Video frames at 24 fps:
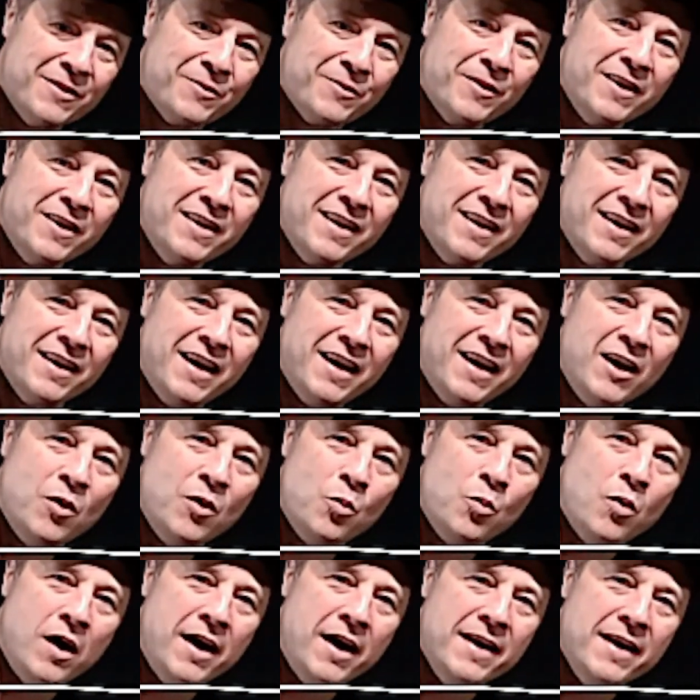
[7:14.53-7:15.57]
right? How
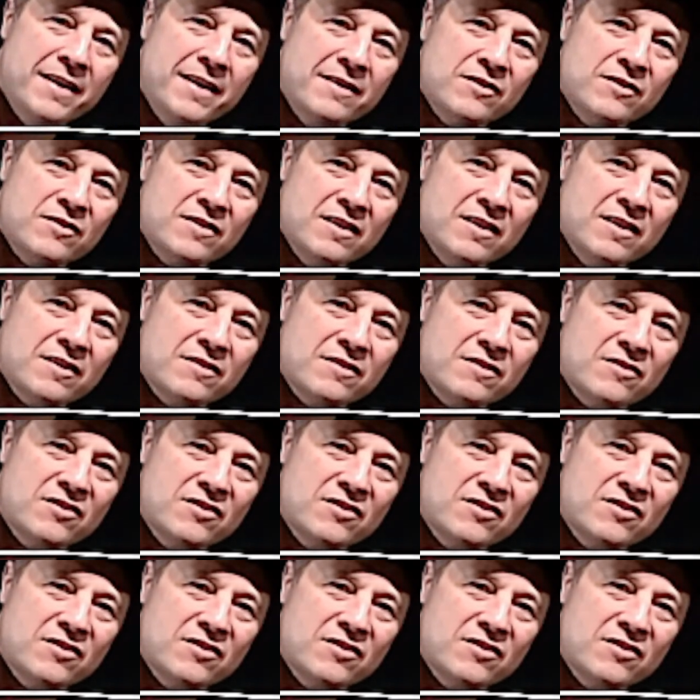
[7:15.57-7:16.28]
wide is this